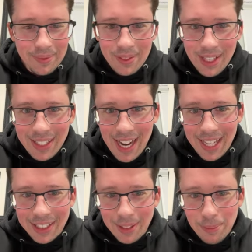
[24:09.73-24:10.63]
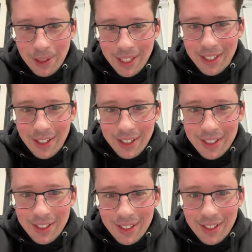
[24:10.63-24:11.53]
It's actually pretty good.
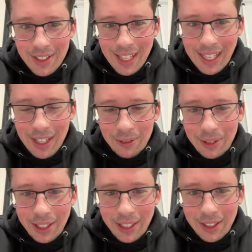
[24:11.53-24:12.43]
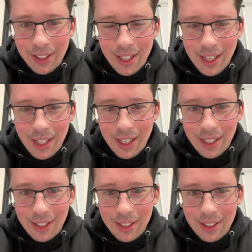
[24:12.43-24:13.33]
They did a really good
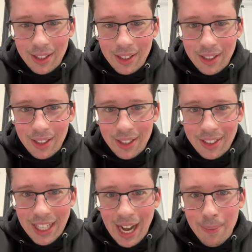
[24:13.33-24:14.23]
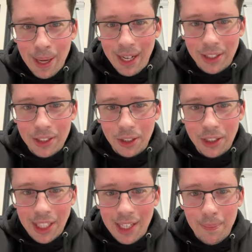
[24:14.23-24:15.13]
uh, job on it.
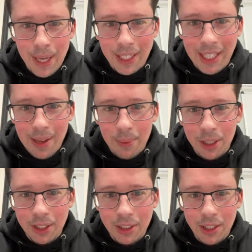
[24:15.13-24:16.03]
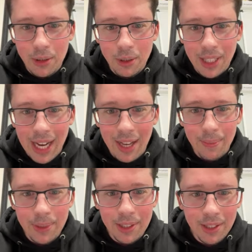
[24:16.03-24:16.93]
Search Ian Bick Danbury's News
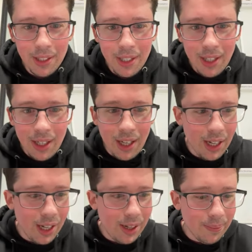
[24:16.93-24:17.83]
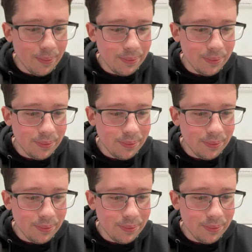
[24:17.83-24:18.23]
Times. Um,